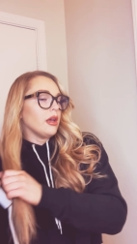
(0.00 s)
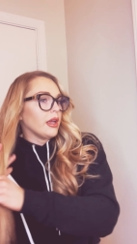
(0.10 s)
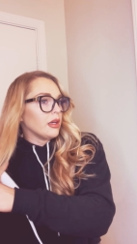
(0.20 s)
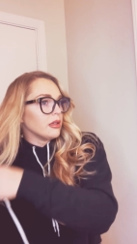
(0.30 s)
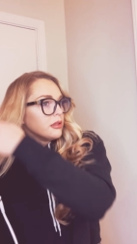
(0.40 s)

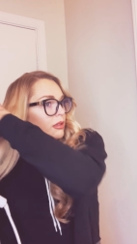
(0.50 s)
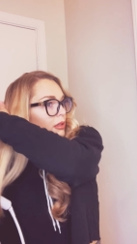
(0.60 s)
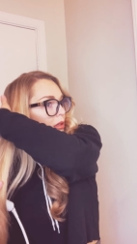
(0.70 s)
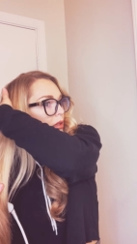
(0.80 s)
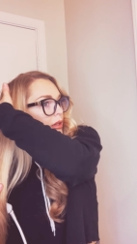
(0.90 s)
And
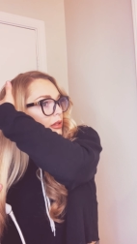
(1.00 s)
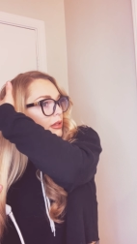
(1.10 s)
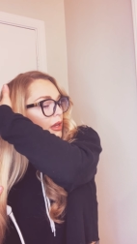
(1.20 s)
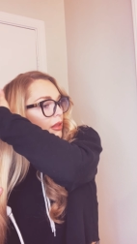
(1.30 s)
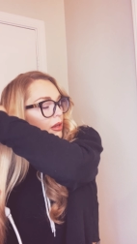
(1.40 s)

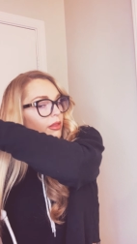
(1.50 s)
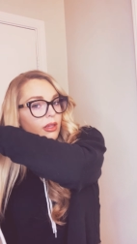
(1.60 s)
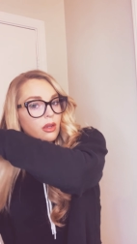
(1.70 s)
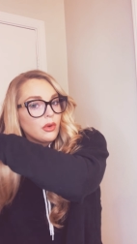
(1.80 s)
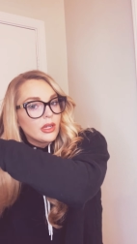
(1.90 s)
another
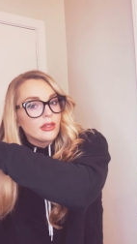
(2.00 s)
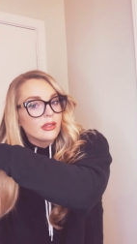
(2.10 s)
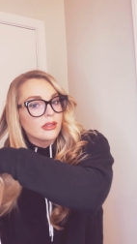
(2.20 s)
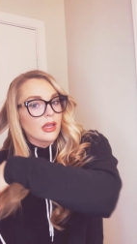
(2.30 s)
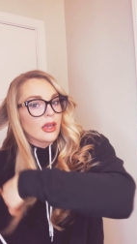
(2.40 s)
thing I wanted to
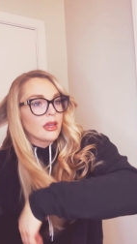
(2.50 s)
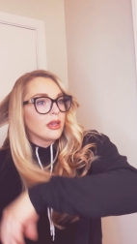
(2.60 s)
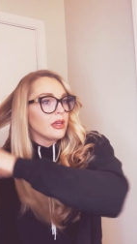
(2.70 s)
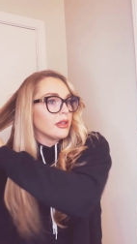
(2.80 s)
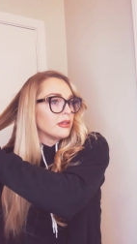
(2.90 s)
say
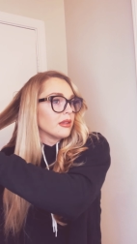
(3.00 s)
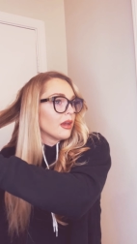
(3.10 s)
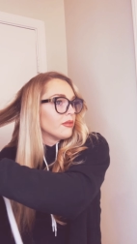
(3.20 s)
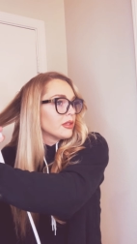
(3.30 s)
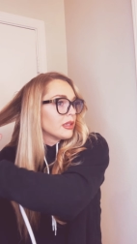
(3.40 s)
is
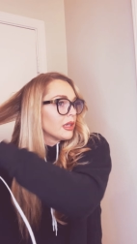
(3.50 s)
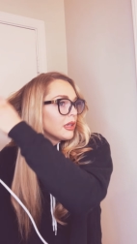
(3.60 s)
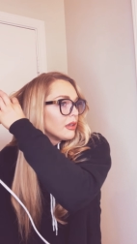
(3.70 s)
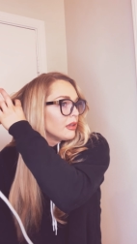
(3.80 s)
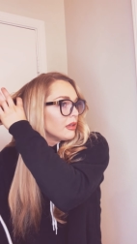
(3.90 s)
I've
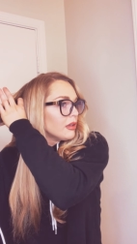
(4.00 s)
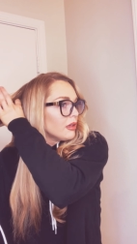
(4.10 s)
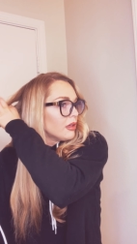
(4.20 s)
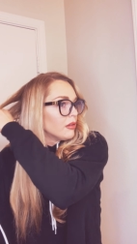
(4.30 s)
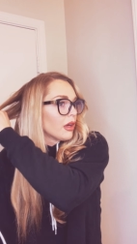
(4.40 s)
seen
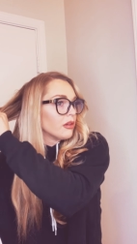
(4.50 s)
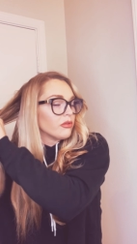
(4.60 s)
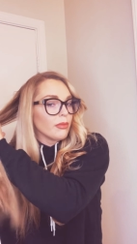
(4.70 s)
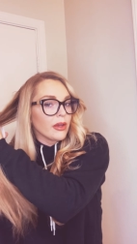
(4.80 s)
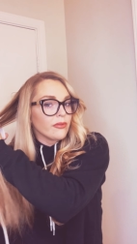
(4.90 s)
a lot of
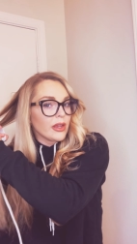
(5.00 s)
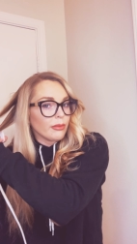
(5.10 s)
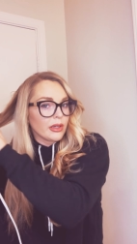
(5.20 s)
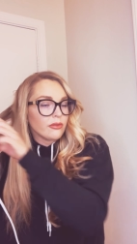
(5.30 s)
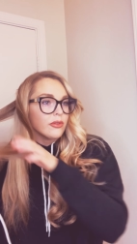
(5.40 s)
my
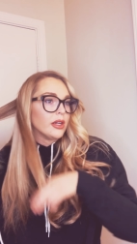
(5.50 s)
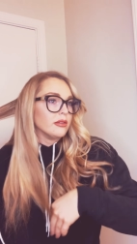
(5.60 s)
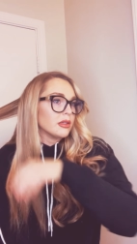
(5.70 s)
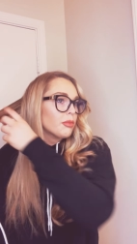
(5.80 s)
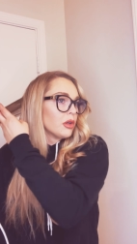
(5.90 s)
family and
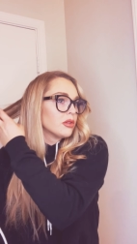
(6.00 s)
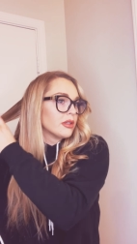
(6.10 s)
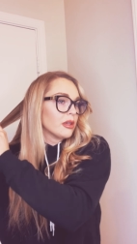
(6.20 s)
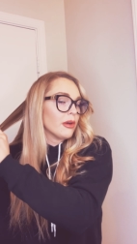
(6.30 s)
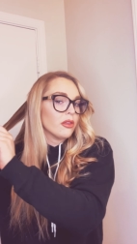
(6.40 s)
friends
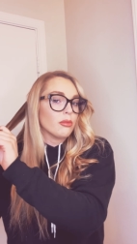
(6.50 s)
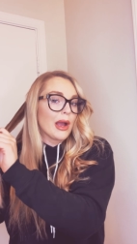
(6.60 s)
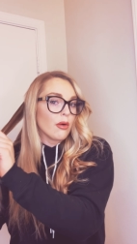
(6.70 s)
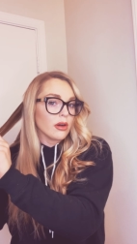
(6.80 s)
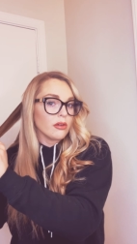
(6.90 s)
posting about the
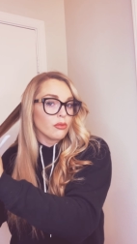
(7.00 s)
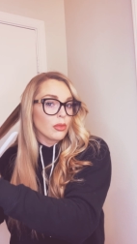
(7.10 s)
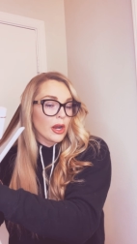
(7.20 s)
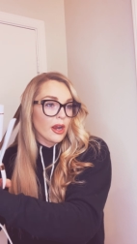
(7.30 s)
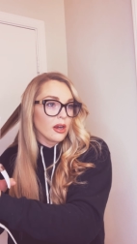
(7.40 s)
power of
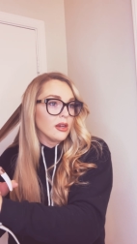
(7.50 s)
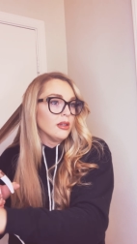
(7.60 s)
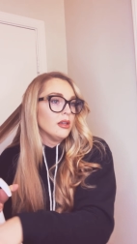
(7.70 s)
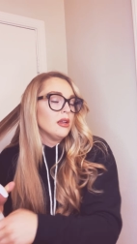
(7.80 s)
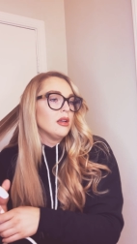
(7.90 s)
prayer.
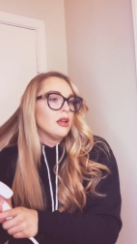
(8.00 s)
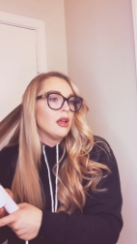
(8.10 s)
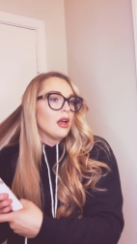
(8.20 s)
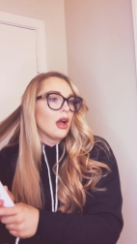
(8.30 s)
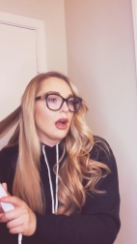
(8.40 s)

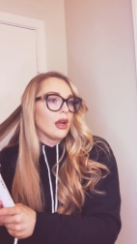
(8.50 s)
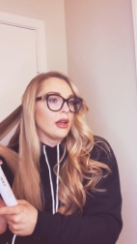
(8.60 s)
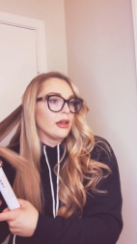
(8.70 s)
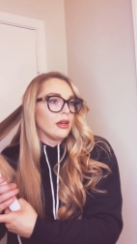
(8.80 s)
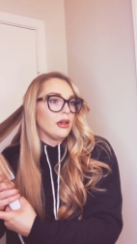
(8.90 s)

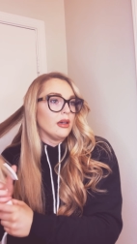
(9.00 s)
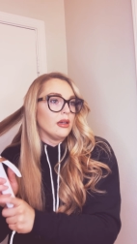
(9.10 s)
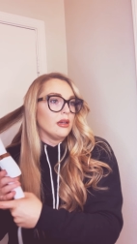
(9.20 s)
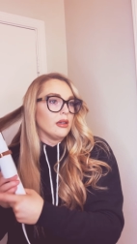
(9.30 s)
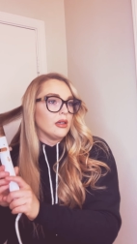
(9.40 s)
I
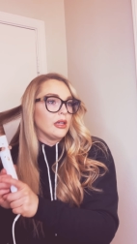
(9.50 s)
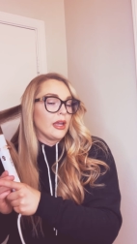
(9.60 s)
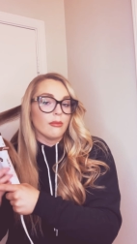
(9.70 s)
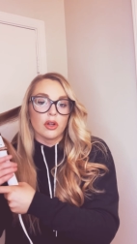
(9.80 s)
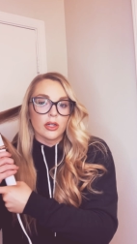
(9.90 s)

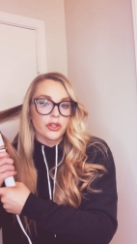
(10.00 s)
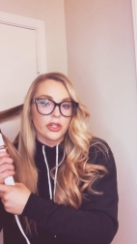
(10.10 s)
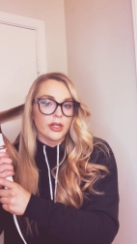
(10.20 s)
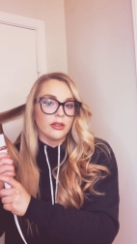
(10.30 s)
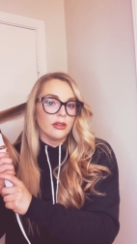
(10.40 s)
am
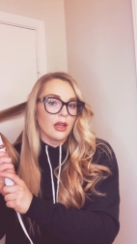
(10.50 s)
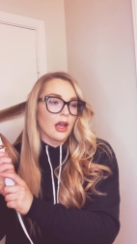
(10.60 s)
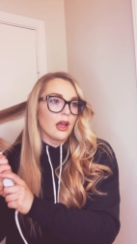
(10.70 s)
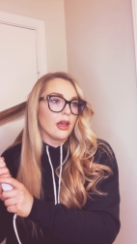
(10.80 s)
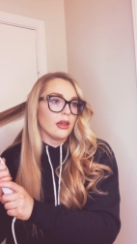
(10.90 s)
Christian.
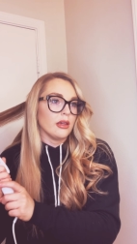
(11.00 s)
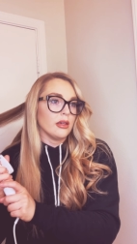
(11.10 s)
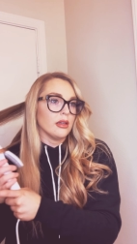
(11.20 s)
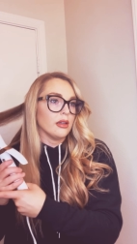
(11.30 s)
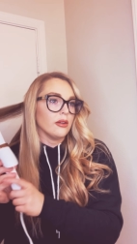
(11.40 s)
I
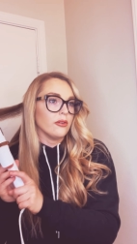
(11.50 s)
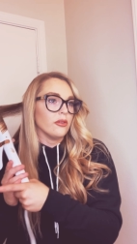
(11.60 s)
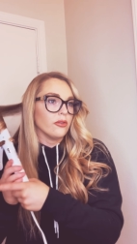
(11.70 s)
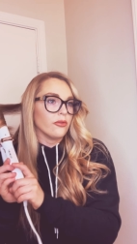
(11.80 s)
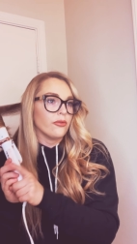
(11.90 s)

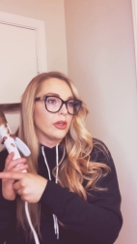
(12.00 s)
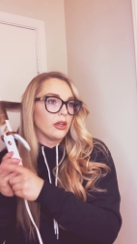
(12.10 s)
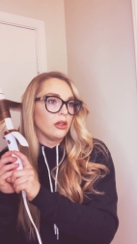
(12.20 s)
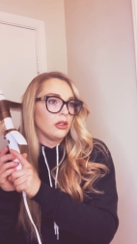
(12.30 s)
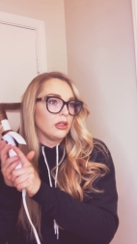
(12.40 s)

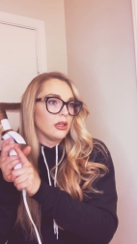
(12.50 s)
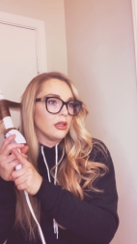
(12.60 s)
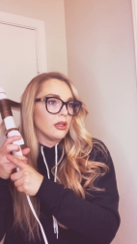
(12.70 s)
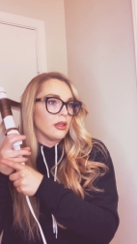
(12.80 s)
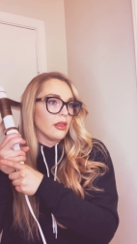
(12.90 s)
feel
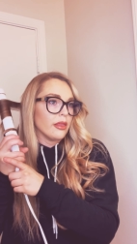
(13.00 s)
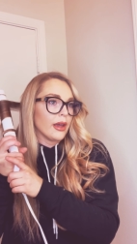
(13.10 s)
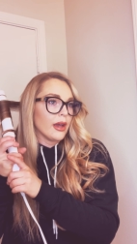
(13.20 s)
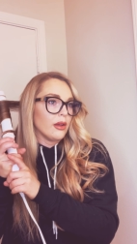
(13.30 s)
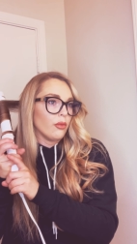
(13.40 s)

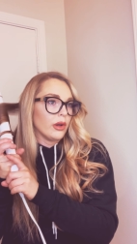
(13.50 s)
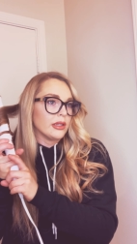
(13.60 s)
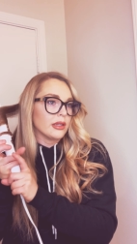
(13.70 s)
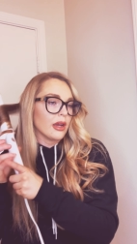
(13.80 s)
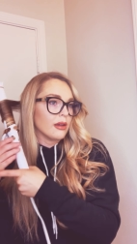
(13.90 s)
that when
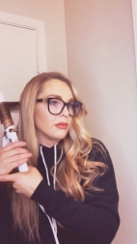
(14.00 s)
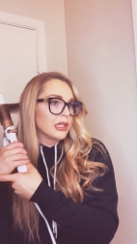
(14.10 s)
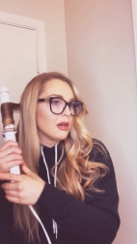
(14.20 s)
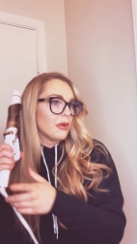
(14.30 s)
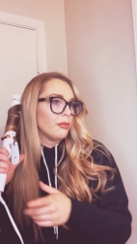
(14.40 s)
times
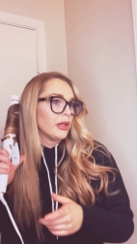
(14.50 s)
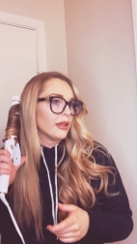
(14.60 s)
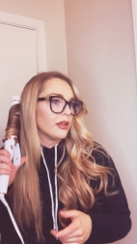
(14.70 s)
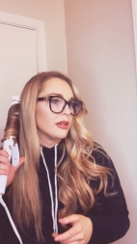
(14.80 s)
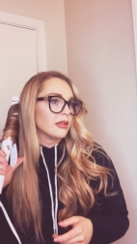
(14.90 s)
come up
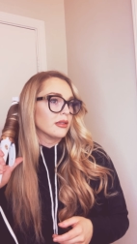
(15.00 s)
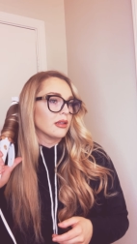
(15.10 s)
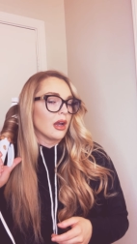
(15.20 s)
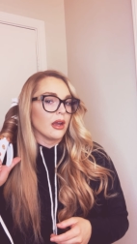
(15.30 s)
like this,